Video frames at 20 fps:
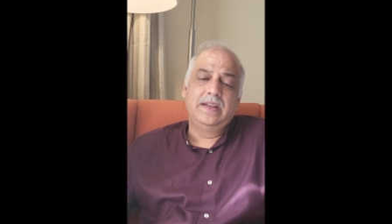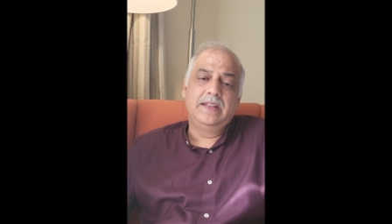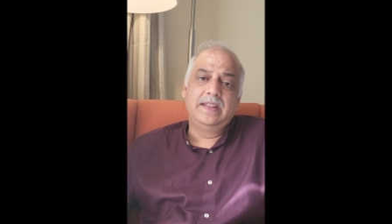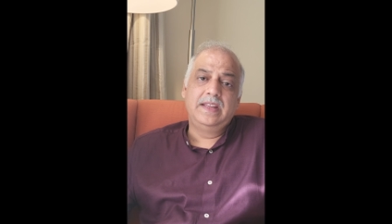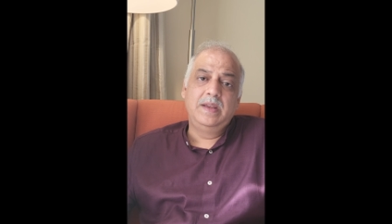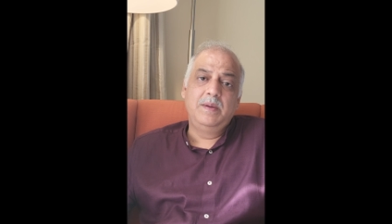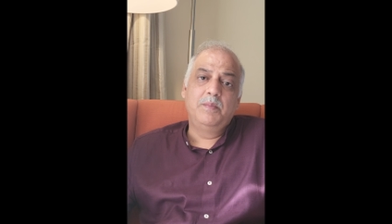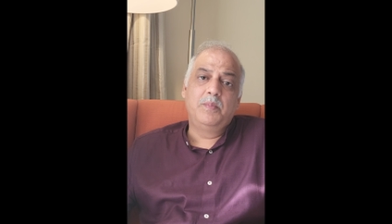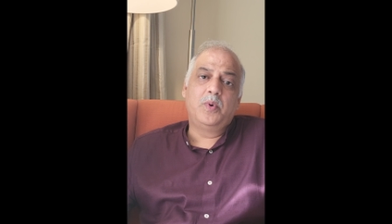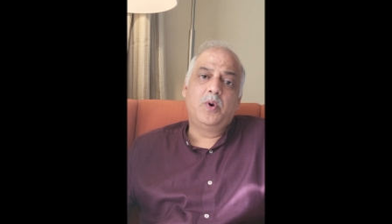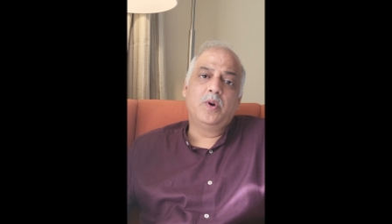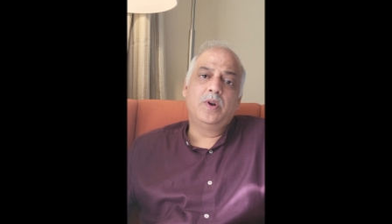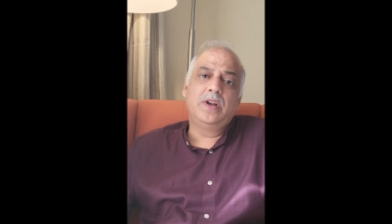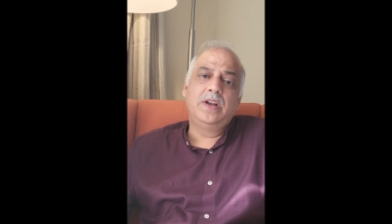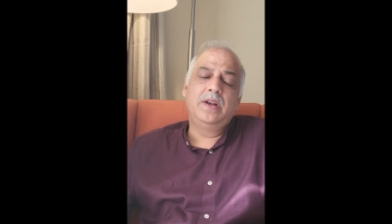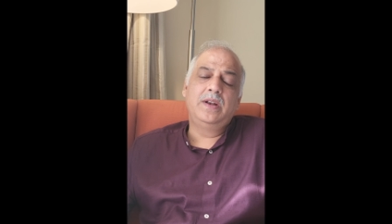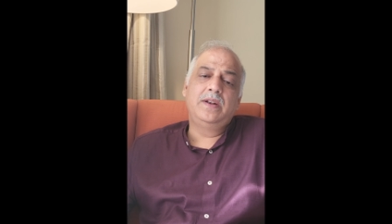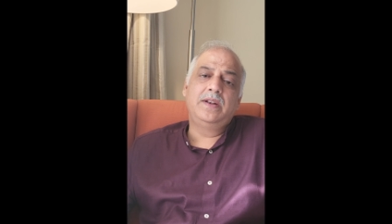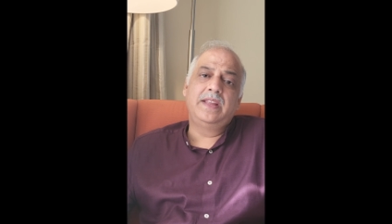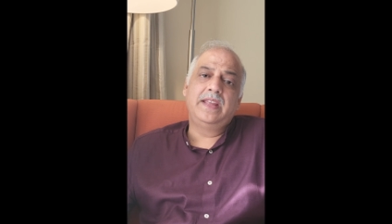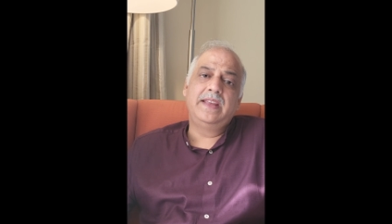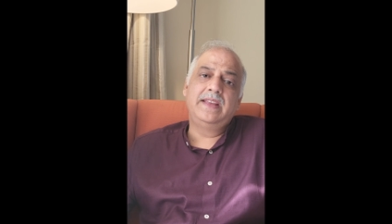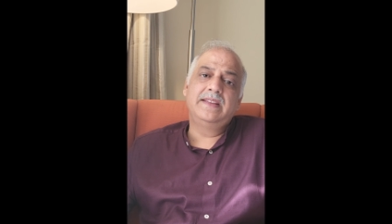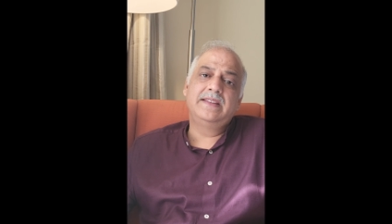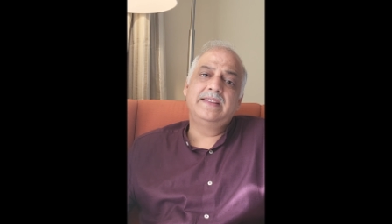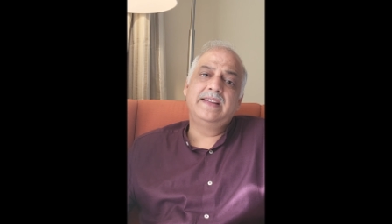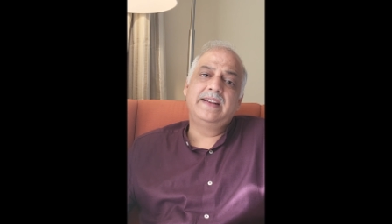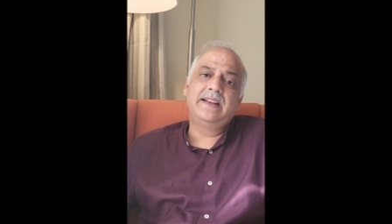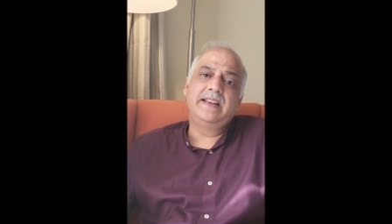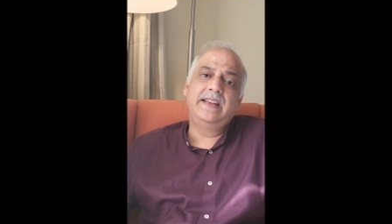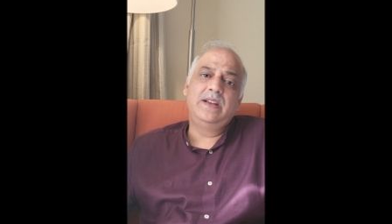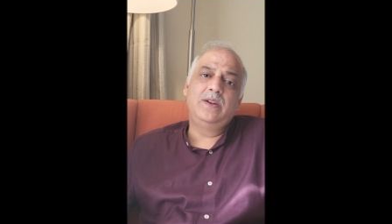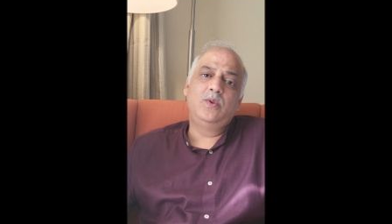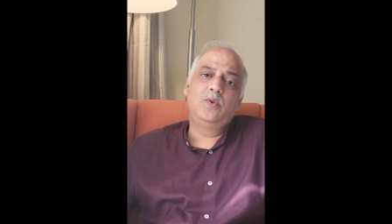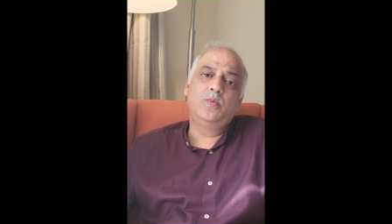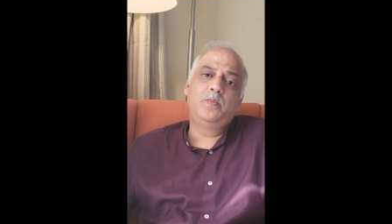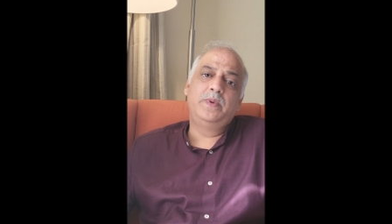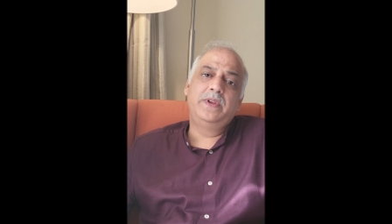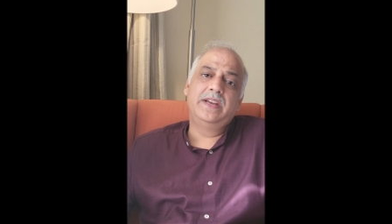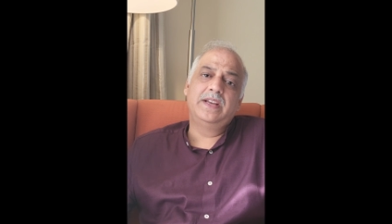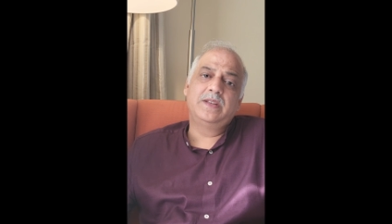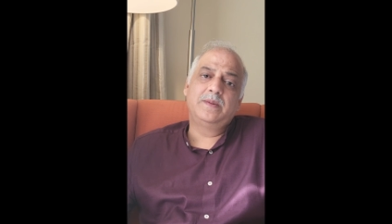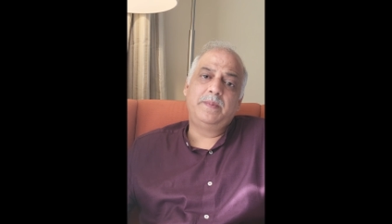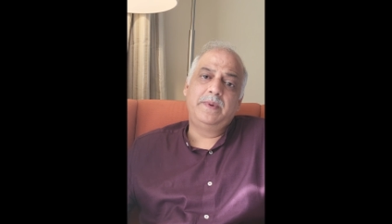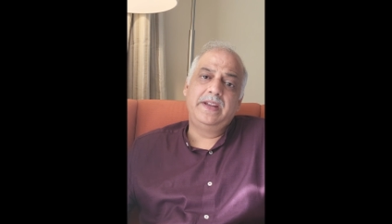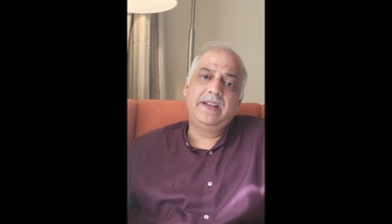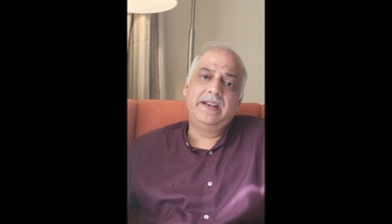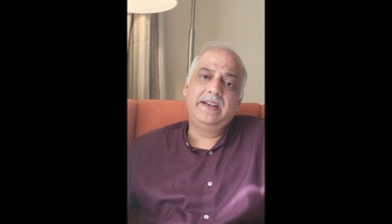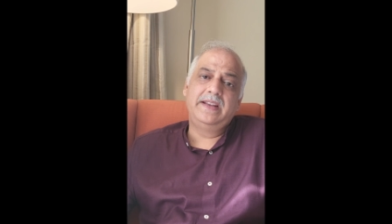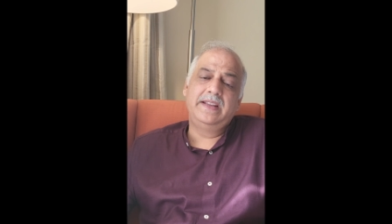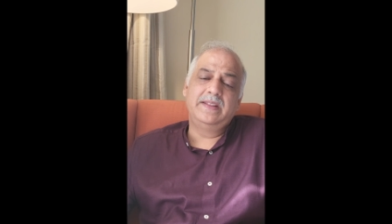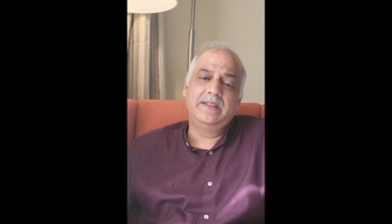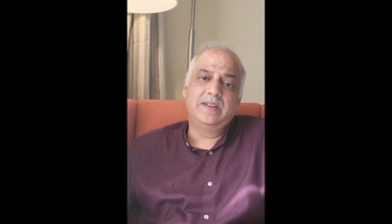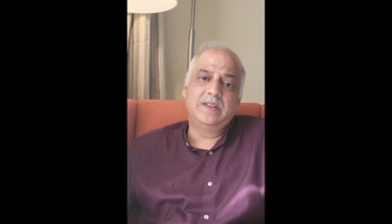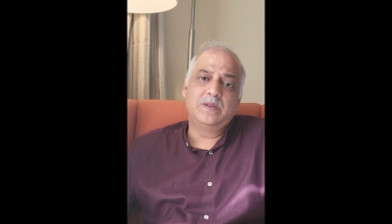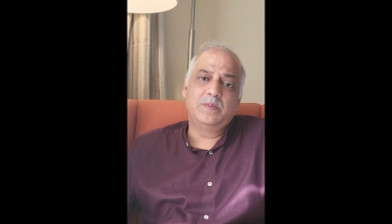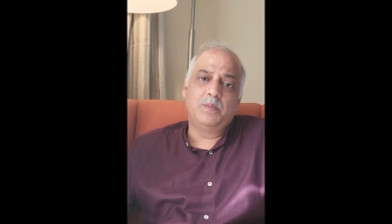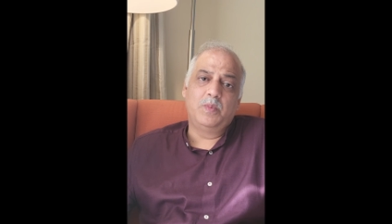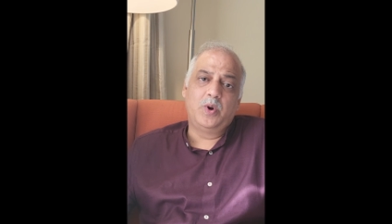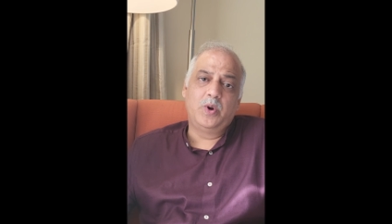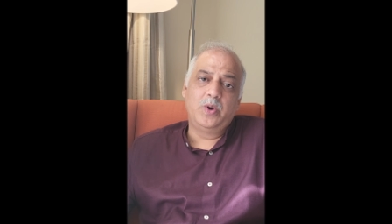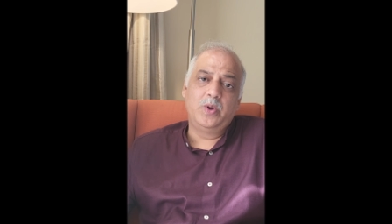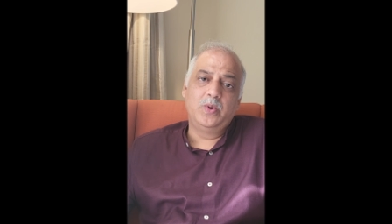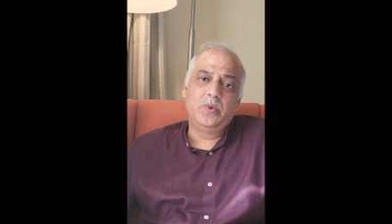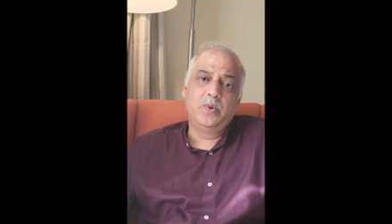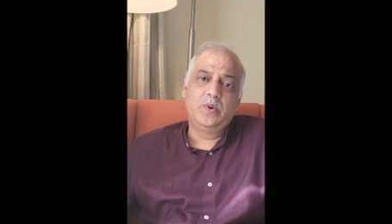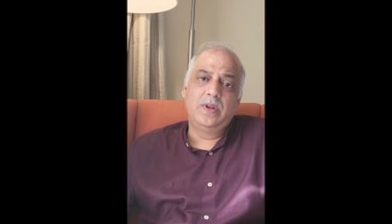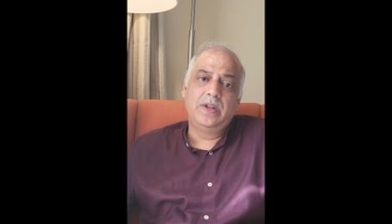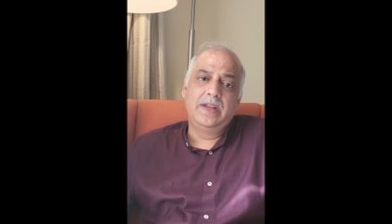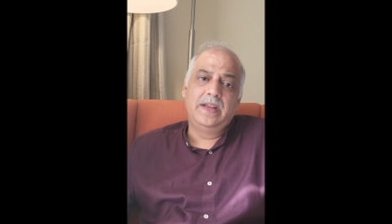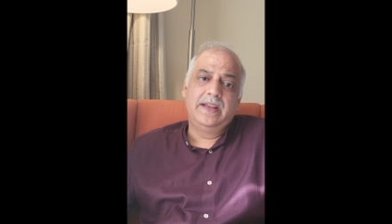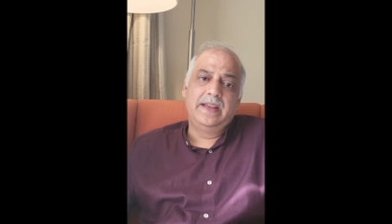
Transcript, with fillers: The important things that need to be explained in this module